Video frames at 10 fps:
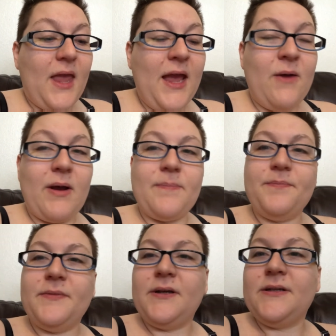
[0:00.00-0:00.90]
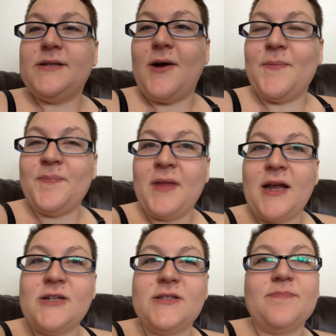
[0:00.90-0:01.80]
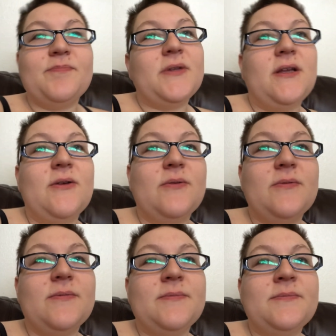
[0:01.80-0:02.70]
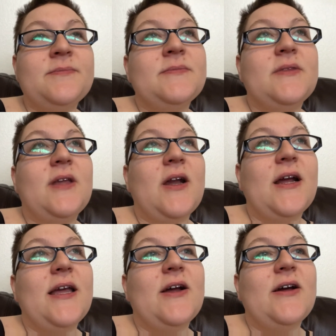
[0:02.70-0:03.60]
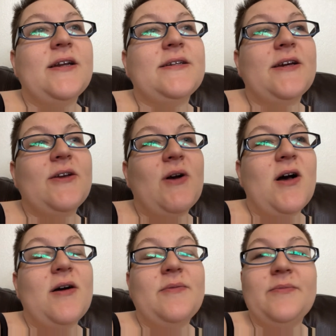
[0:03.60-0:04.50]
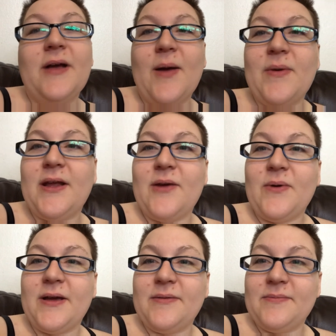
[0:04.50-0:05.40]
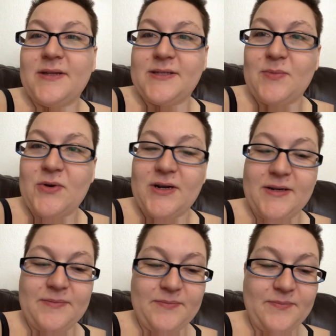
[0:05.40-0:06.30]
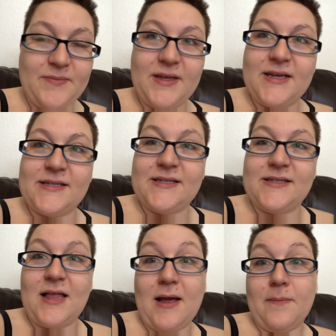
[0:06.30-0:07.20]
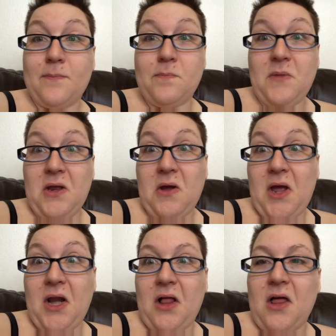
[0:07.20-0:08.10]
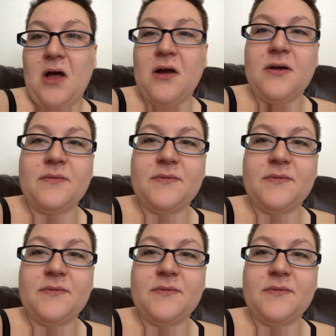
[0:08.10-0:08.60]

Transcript: Anyway, so I just thought I'd get on and tell y'all how my day went this morning, because it's like, 8 o'clock,